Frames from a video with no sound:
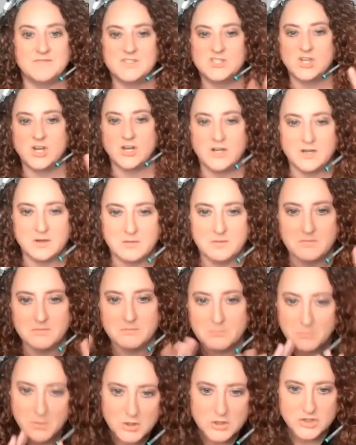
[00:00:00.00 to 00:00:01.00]
Sorry to
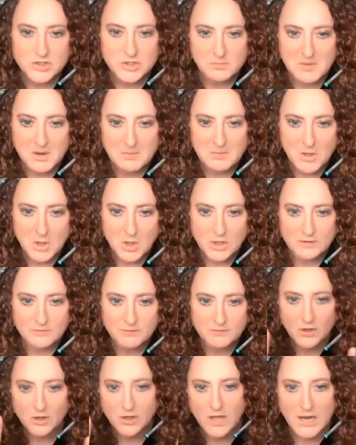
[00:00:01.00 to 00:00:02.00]
burst your bubble
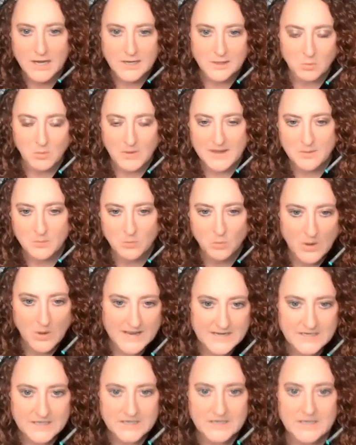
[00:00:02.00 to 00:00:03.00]
if you're like, wait,
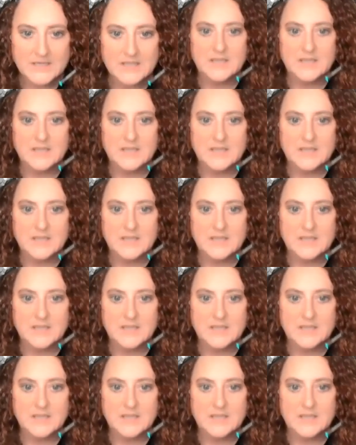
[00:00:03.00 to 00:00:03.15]
what?